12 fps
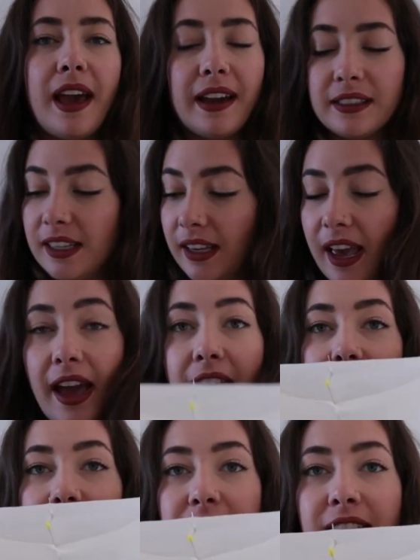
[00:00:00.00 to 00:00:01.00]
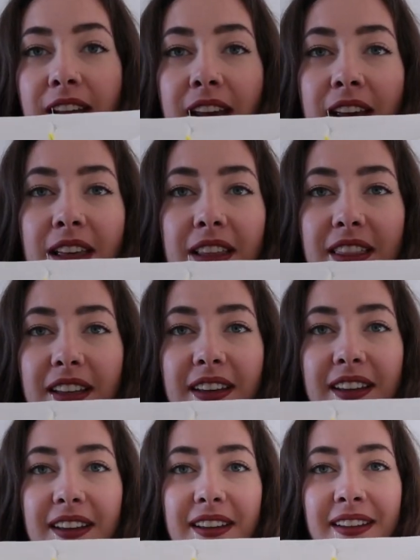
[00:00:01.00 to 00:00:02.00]
acting as
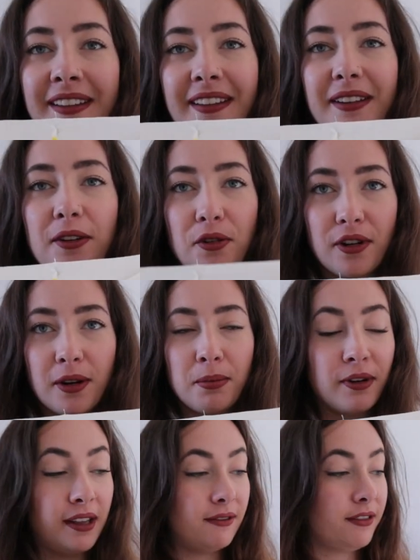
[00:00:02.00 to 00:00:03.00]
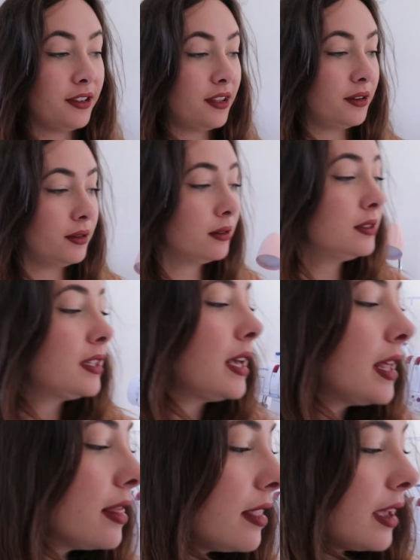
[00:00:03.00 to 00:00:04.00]
the quarter point for those.
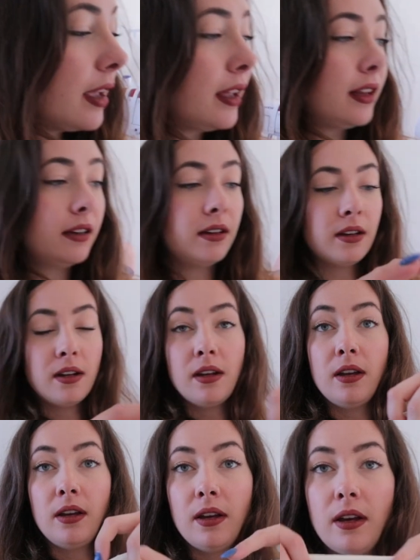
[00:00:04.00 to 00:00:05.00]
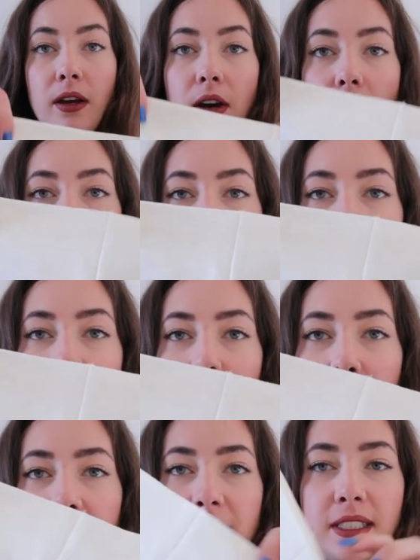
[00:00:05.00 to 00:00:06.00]
And then on the
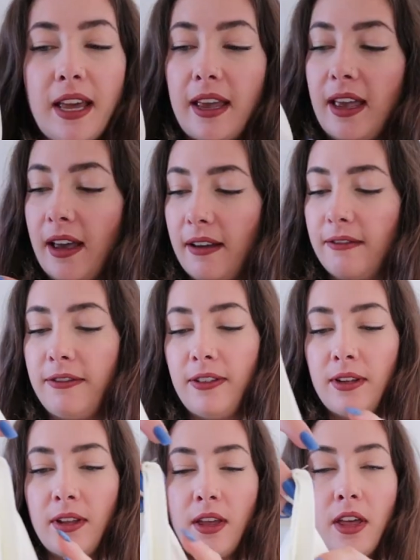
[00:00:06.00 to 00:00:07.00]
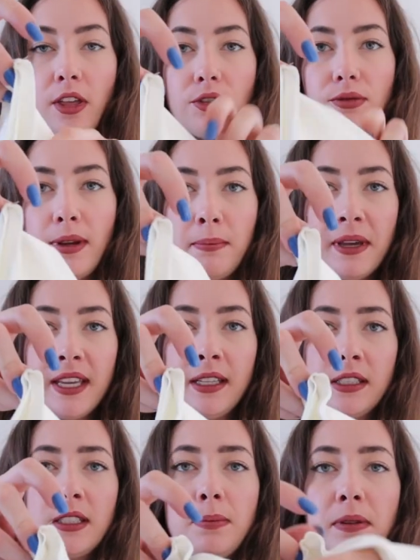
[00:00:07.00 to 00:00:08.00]
neck piece, I have three
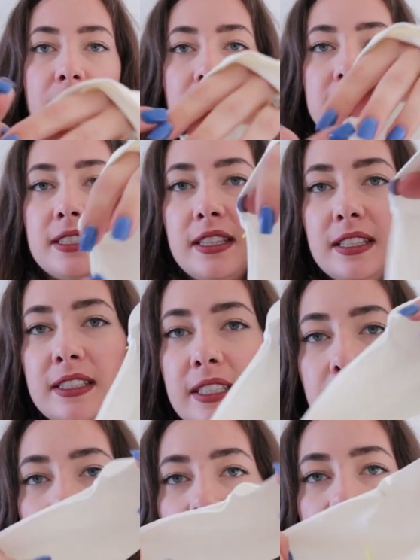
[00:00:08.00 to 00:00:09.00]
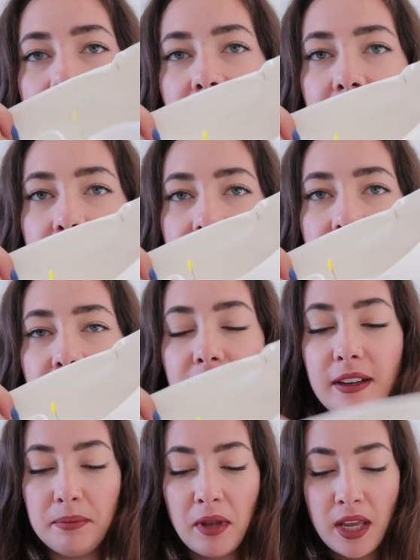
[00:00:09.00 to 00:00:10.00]
pins plus the seam line in
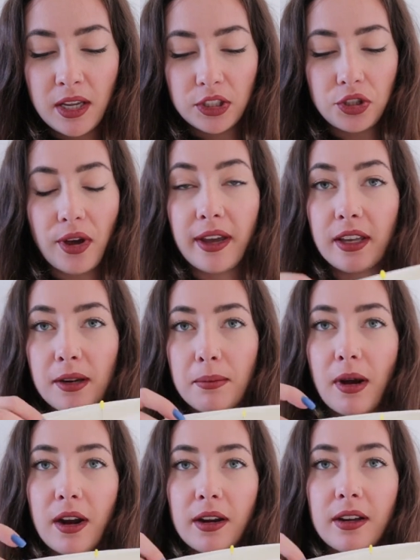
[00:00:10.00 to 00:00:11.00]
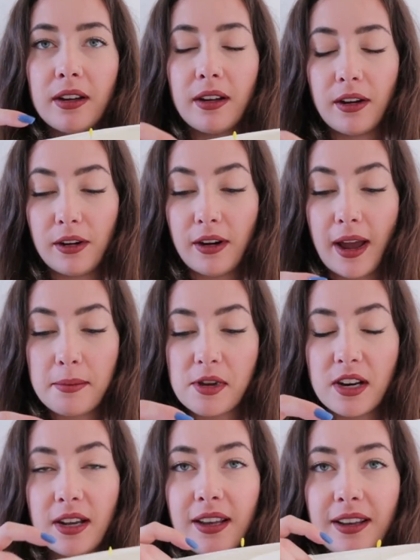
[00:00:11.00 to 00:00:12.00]
here. So I'm gonna mark, or I'm
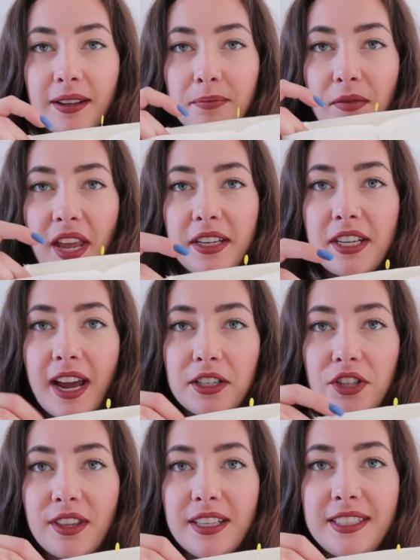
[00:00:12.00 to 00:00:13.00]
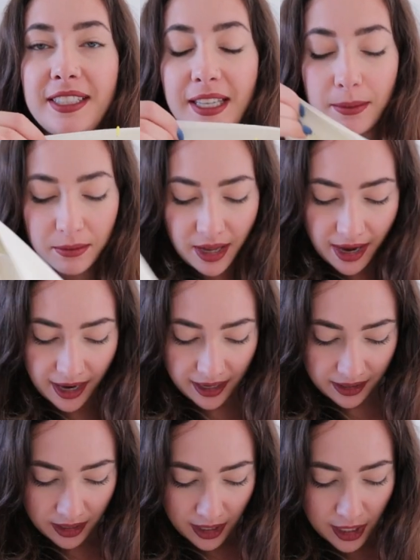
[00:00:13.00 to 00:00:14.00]
gonna attach this seam
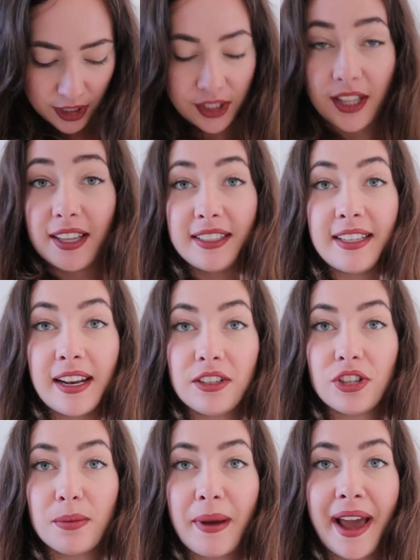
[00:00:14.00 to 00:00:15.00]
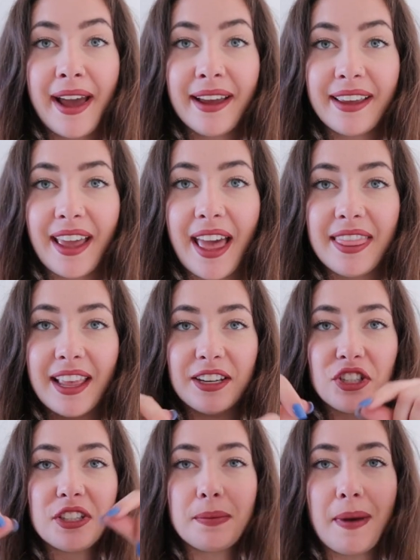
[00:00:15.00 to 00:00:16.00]
line to the center back and
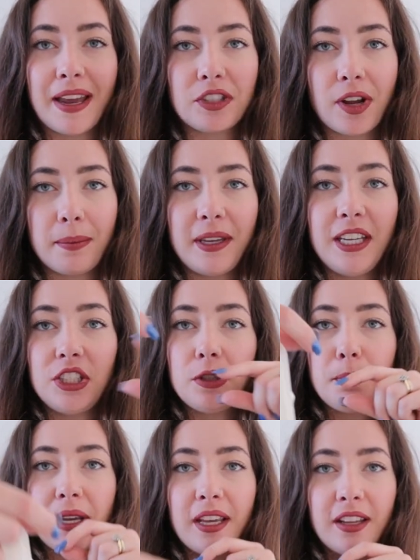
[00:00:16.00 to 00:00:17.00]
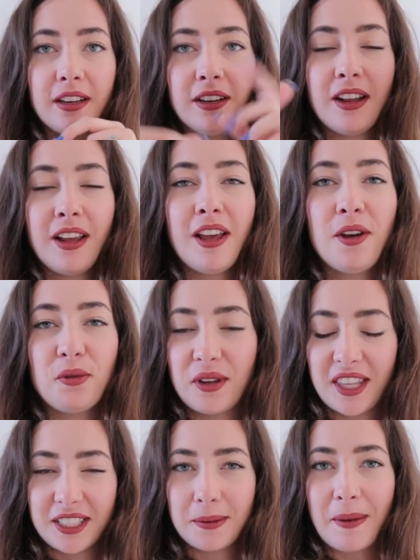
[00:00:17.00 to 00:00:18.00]
then just match up each pin
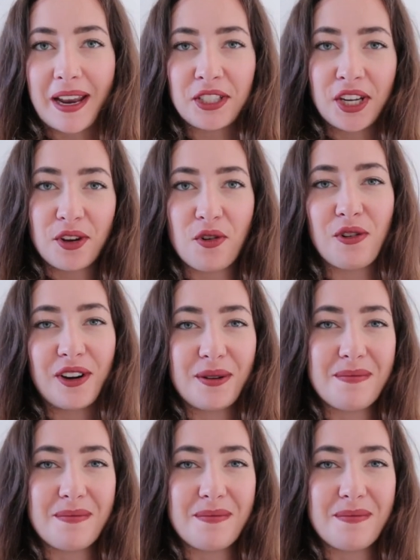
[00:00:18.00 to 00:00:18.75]
with its matching quarter